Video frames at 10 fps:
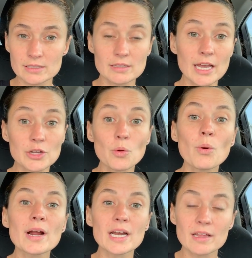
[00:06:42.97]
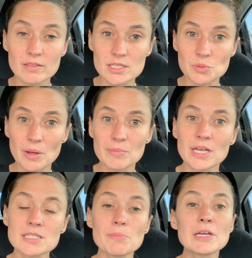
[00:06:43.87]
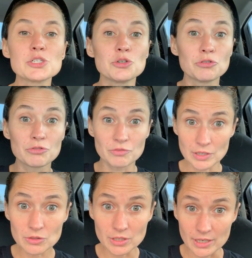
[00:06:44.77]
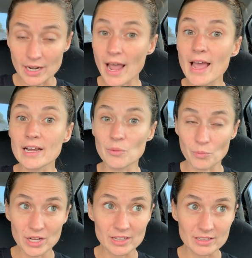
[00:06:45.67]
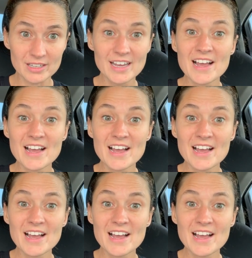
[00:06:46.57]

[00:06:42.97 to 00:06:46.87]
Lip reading: that you're eating this way because it makes you feel good, and it will.